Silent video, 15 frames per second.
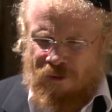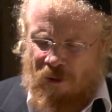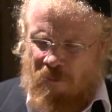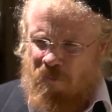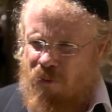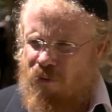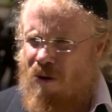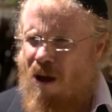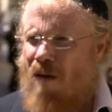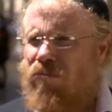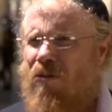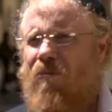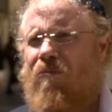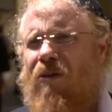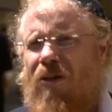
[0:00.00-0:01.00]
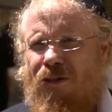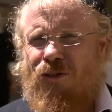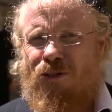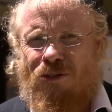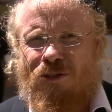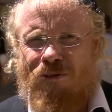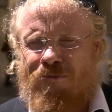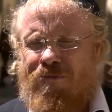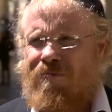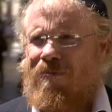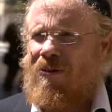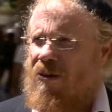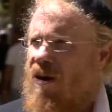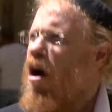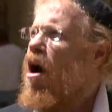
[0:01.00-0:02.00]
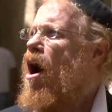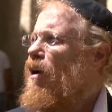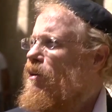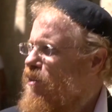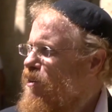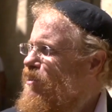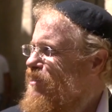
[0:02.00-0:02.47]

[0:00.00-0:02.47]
The problem is God.